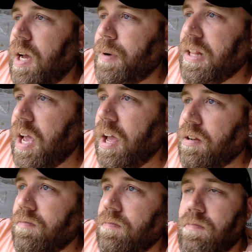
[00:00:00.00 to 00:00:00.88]
How about that?
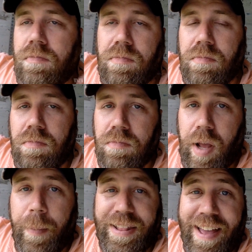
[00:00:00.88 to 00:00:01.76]

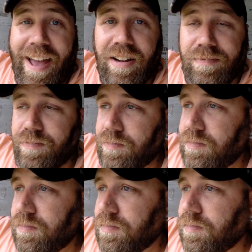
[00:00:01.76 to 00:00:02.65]
How about that?
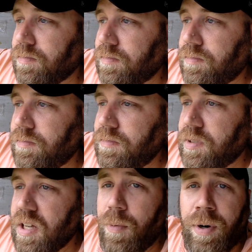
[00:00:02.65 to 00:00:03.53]

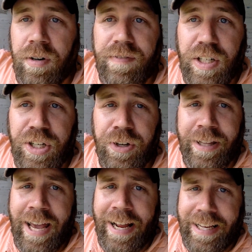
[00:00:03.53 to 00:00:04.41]
I wonder if they're
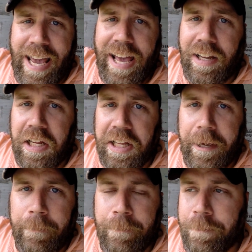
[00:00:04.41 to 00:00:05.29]
doing that at
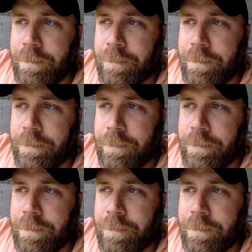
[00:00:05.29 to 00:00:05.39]
KLLM.